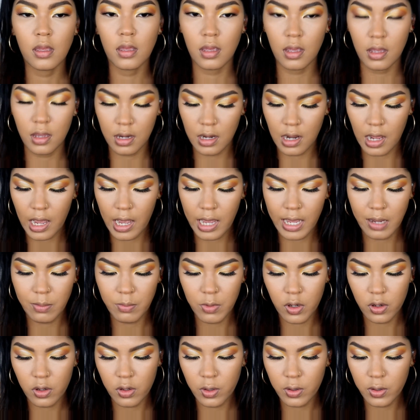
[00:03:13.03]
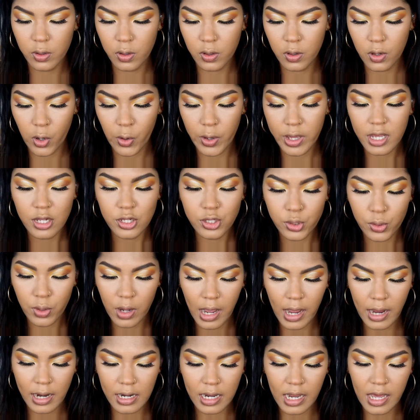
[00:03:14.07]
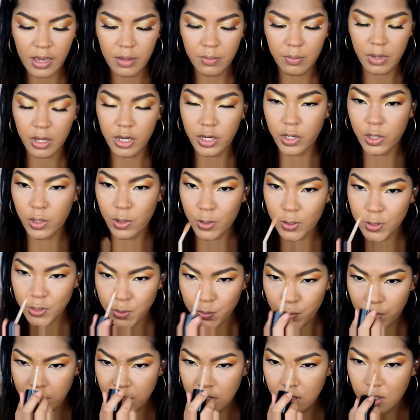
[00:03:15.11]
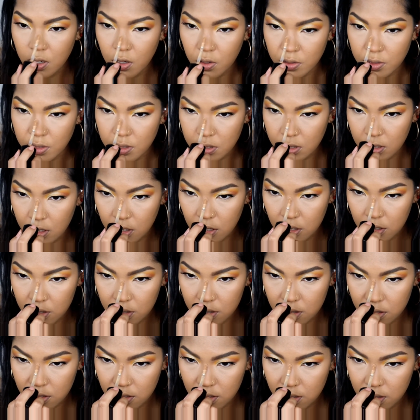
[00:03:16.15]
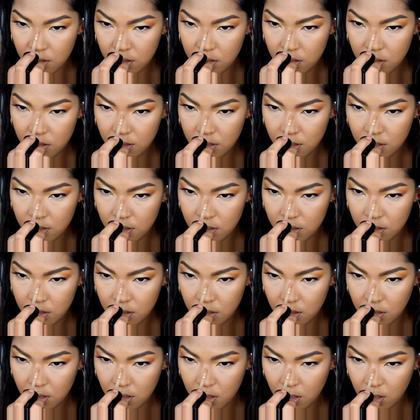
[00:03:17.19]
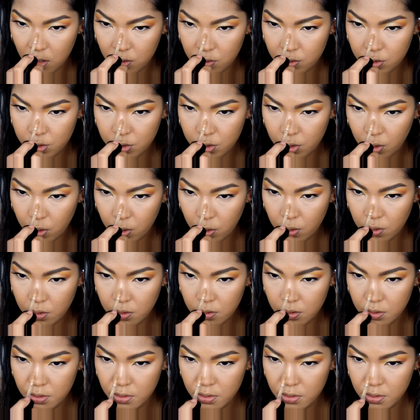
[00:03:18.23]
And I am going to highlight my nose with a concealer also.